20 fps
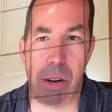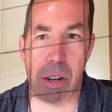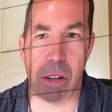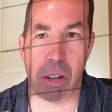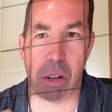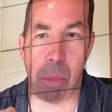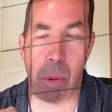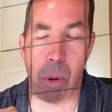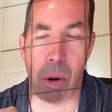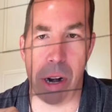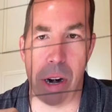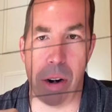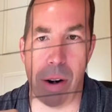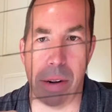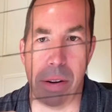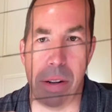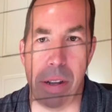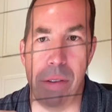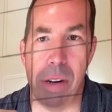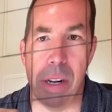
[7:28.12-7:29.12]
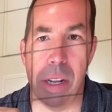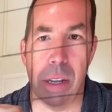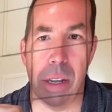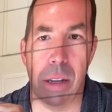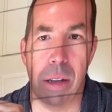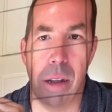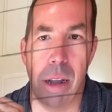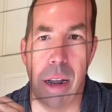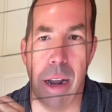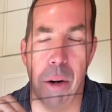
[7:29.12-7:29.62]
to support interactivity
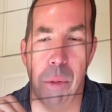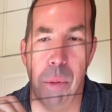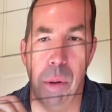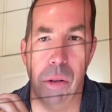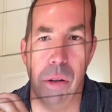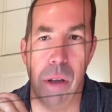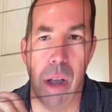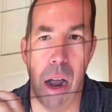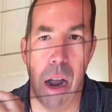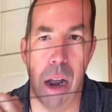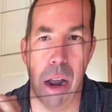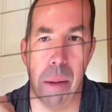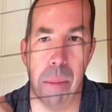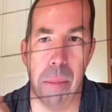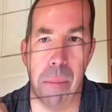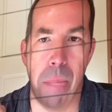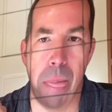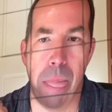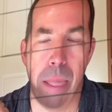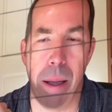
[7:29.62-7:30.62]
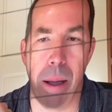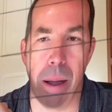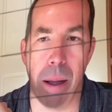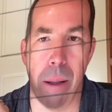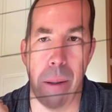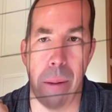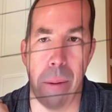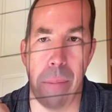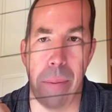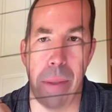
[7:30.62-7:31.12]
and real time
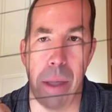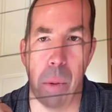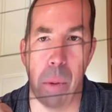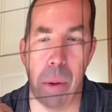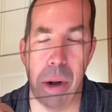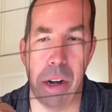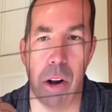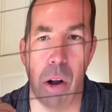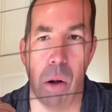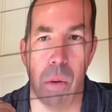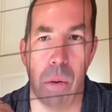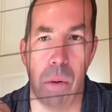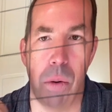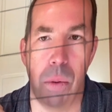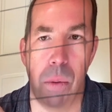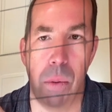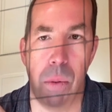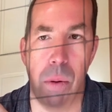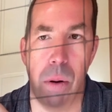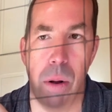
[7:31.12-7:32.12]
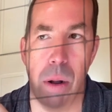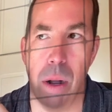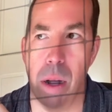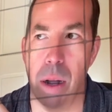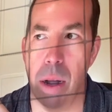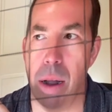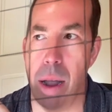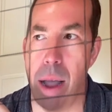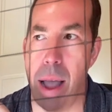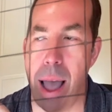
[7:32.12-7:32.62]
uh, that we don't
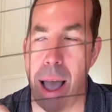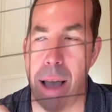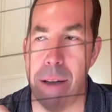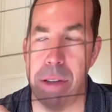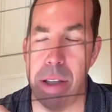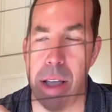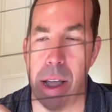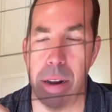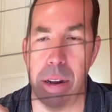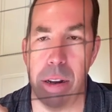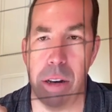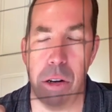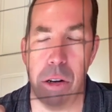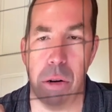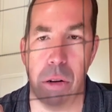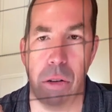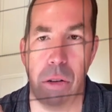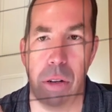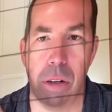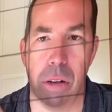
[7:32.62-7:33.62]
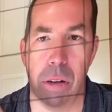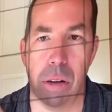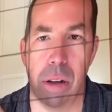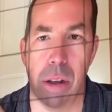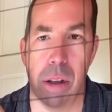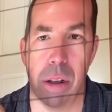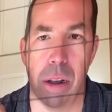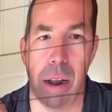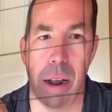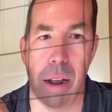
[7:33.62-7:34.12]
uh, have yet in USD
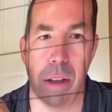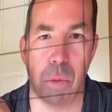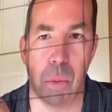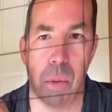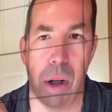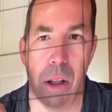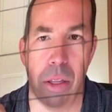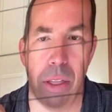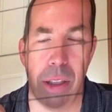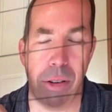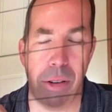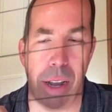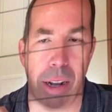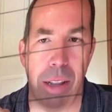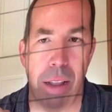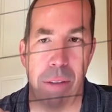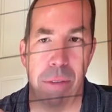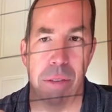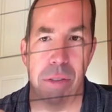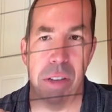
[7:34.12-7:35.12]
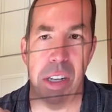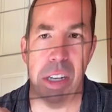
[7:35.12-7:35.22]
uh, as well. Things like level of